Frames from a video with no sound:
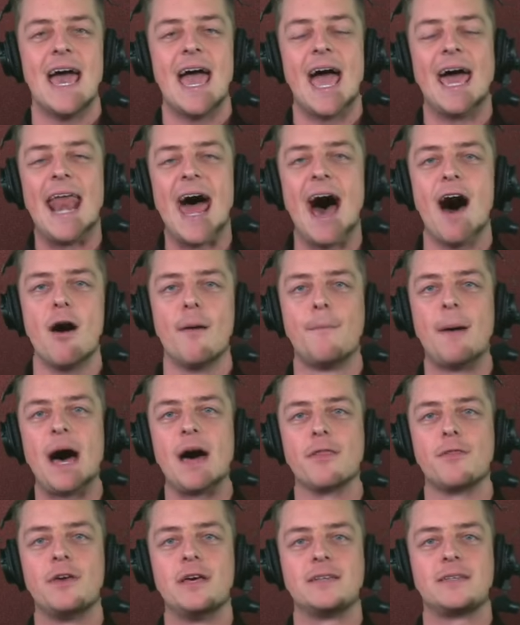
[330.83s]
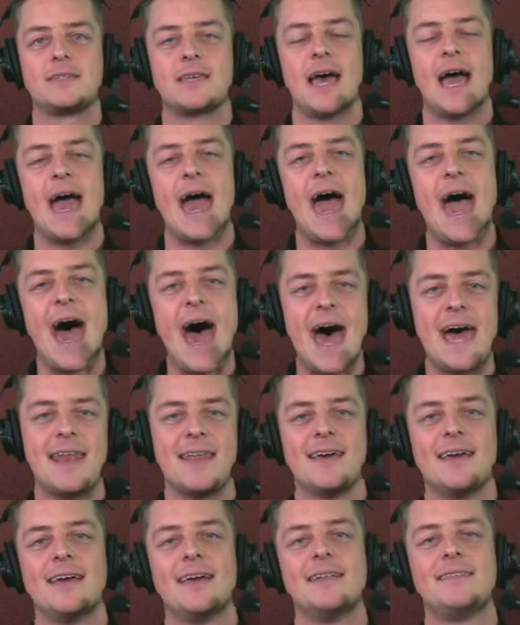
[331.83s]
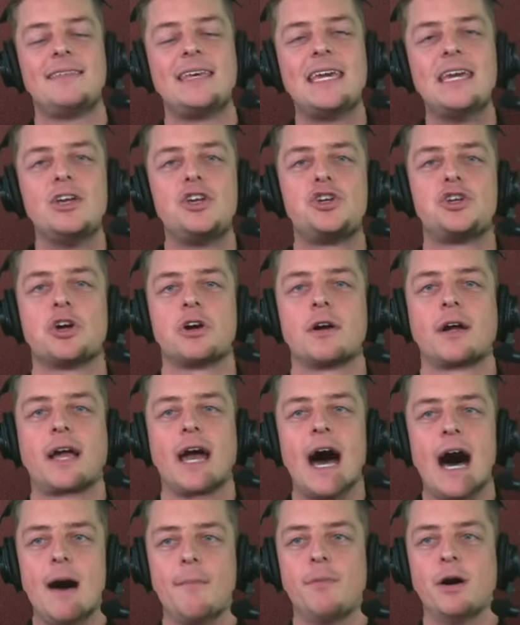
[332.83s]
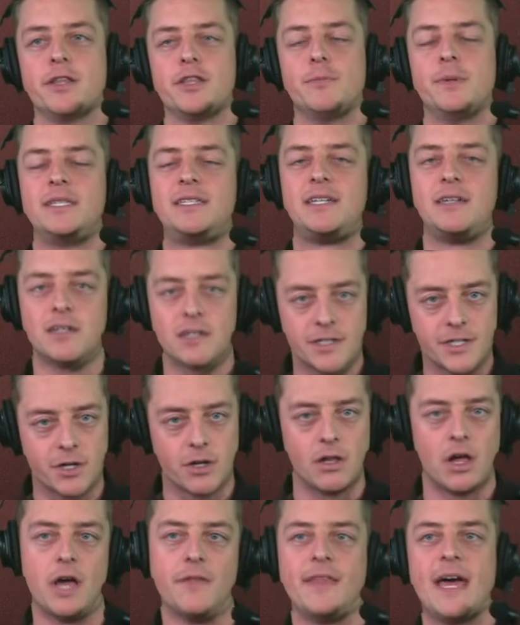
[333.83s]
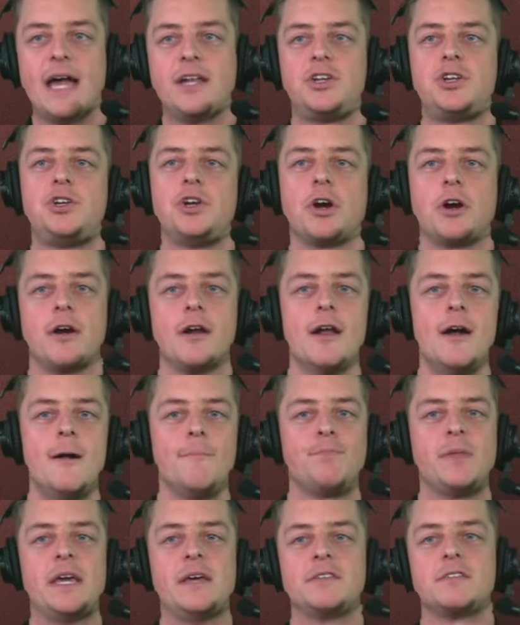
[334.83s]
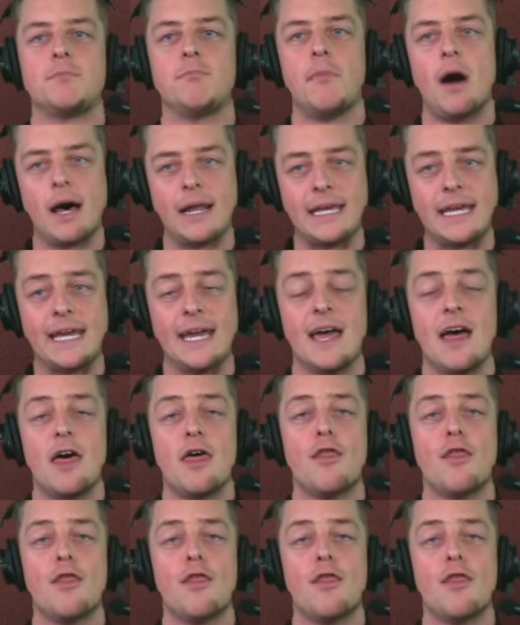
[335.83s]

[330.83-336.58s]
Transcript: And how about this hat t-shirt combo? The material on that shirt is money.